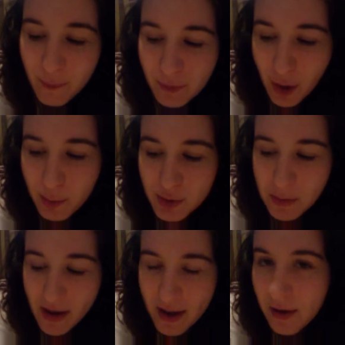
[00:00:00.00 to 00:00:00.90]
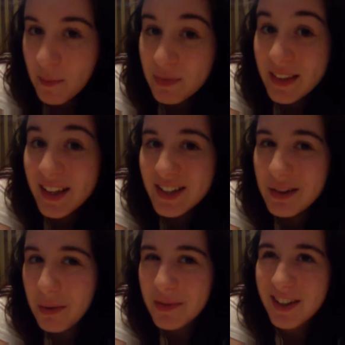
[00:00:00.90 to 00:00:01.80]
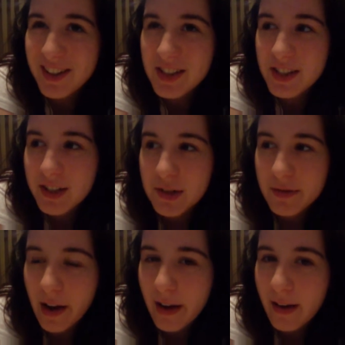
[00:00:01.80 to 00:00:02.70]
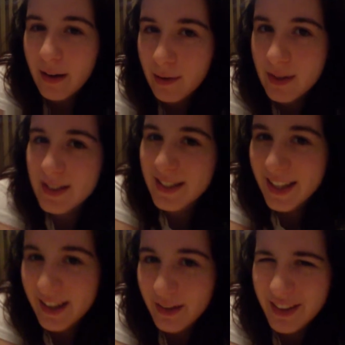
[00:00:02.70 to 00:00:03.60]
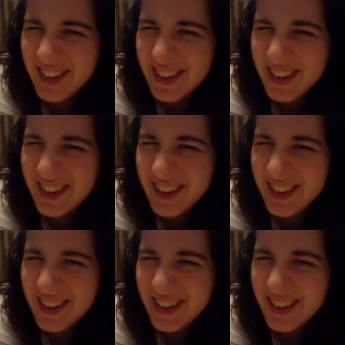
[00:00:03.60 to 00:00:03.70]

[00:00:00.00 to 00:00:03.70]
came into my head. So I wanted to write out a skit.